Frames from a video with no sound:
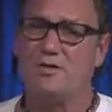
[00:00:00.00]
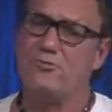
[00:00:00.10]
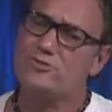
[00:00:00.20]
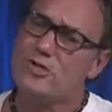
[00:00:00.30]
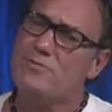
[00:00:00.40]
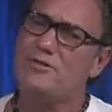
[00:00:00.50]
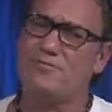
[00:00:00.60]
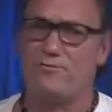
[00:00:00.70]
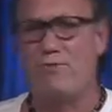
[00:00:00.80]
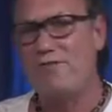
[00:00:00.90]
There's going to be a
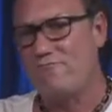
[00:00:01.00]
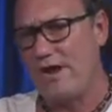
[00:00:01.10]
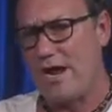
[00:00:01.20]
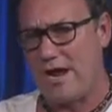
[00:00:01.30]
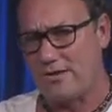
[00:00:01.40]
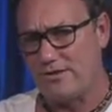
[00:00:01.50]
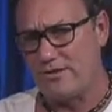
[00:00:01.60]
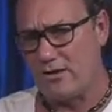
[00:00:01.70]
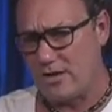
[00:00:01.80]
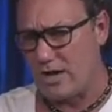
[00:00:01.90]
difference. We have Alan
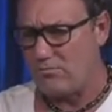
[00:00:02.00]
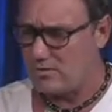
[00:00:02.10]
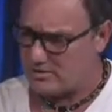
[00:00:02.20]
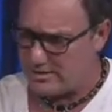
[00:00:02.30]
Kawa.